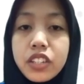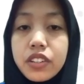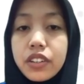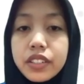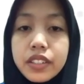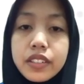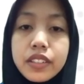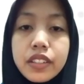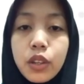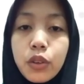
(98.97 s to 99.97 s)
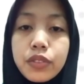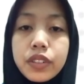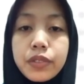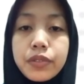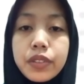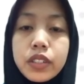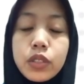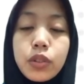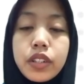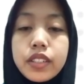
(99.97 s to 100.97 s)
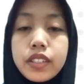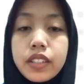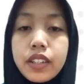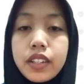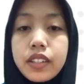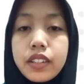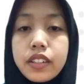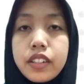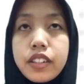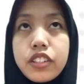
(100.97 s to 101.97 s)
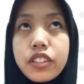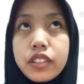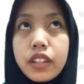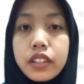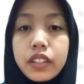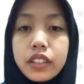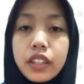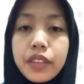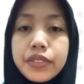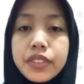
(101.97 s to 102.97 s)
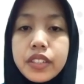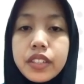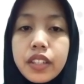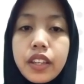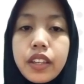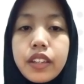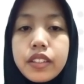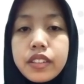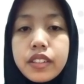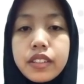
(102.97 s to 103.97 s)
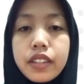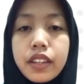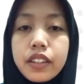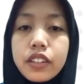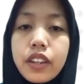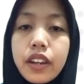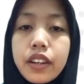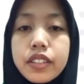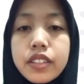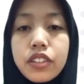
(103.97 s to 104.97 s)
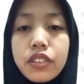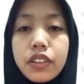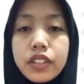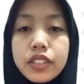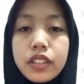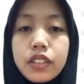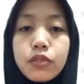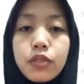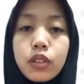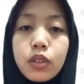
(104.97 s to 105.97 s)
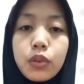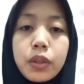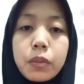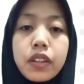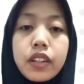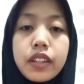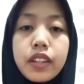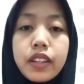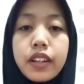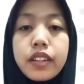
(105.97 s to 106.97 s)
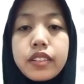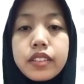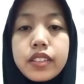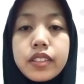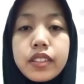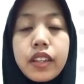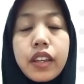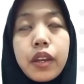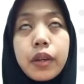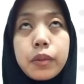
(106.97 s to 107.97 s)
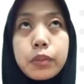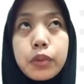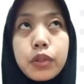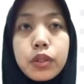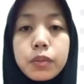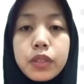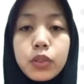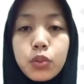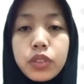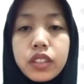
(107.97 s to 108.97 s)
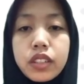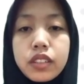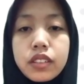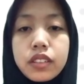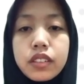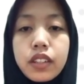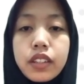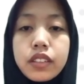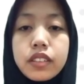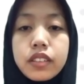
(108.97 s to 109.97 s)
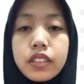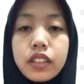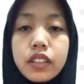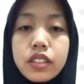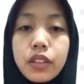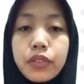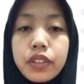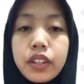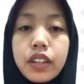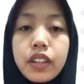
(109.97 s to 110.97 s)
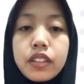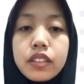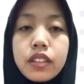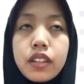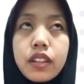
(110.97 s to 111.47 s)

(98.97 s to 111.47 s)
Generation Z, often referred to as digital natives, is the second youngest generation following millennials, born between 1997 and